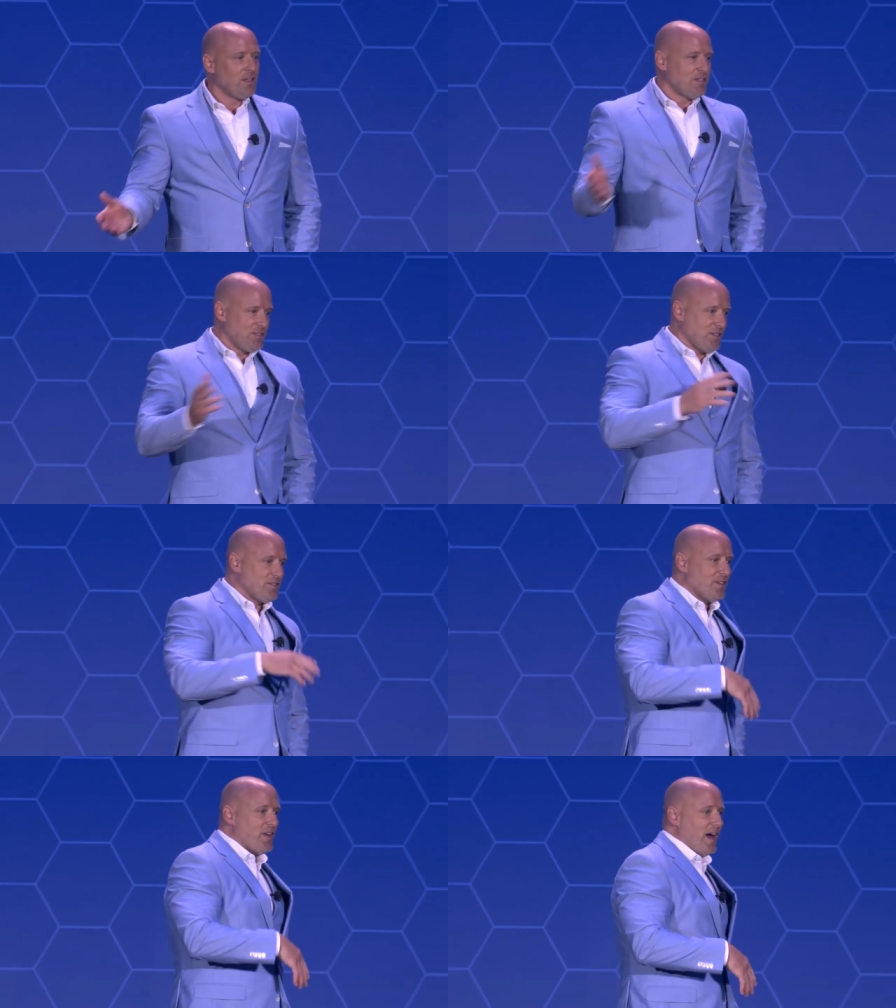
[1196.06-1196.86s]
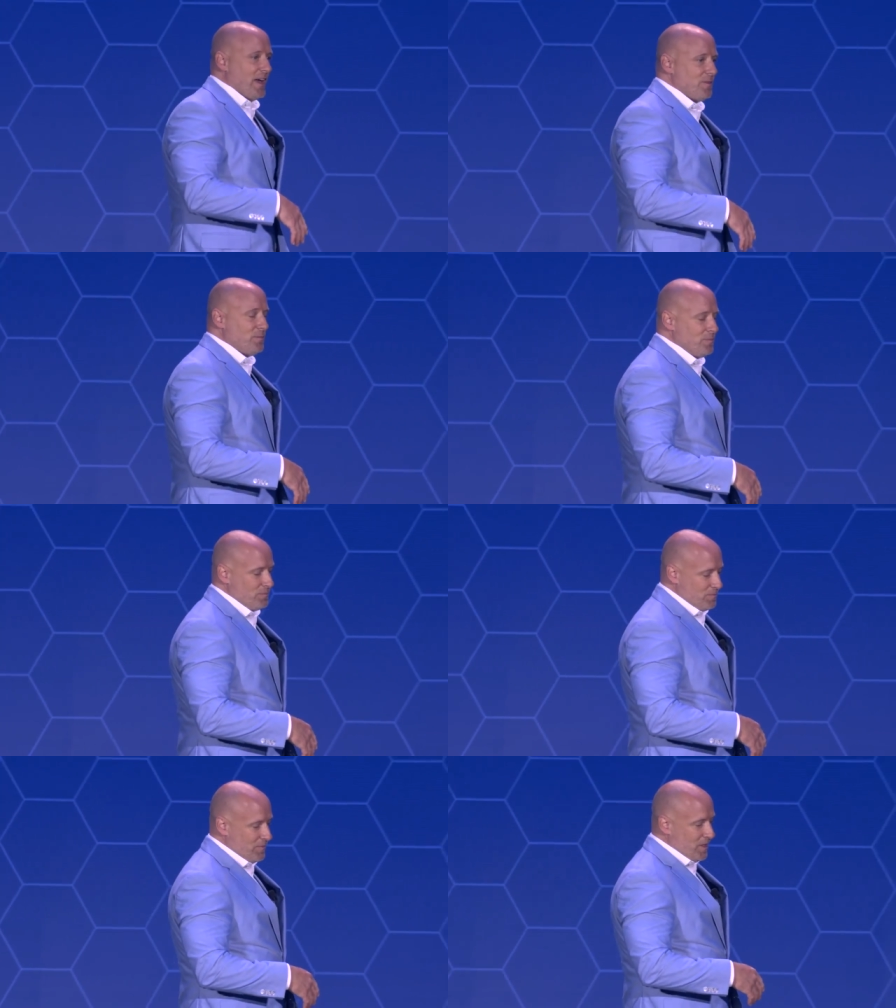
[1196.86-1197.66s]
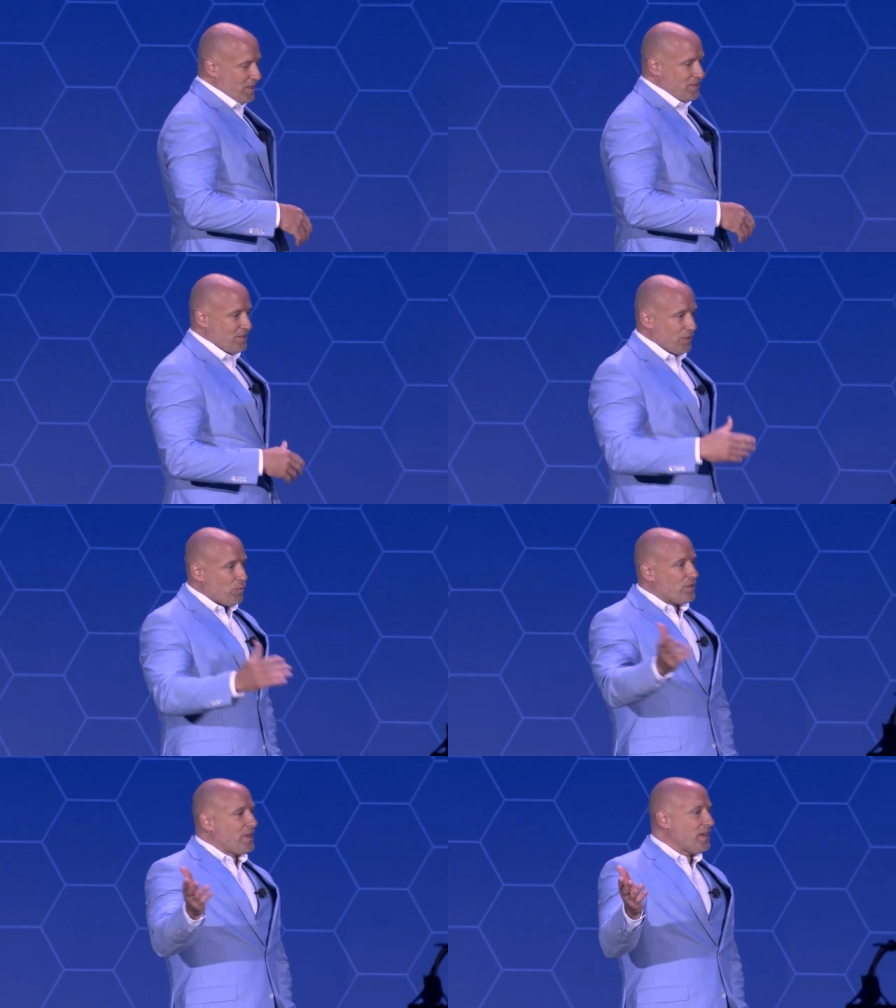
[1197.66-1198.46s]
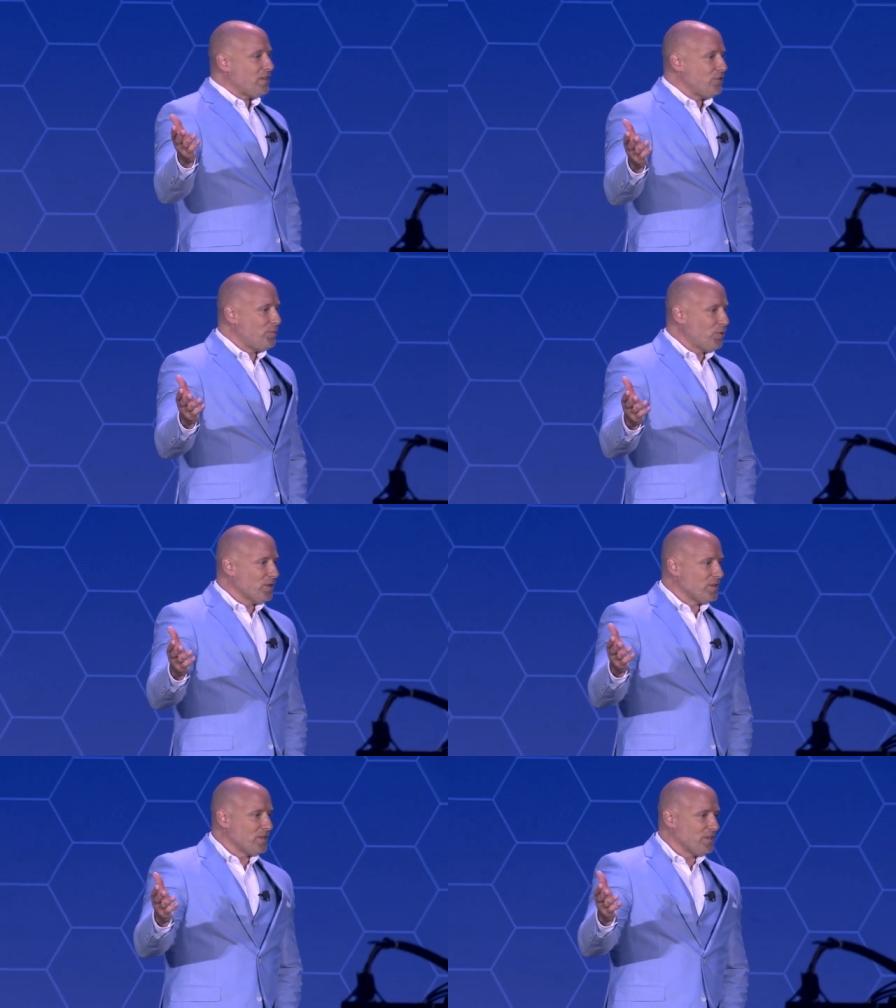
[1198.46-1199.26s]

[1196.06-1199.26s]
She says hi, and she's like, what's taking you to Portland?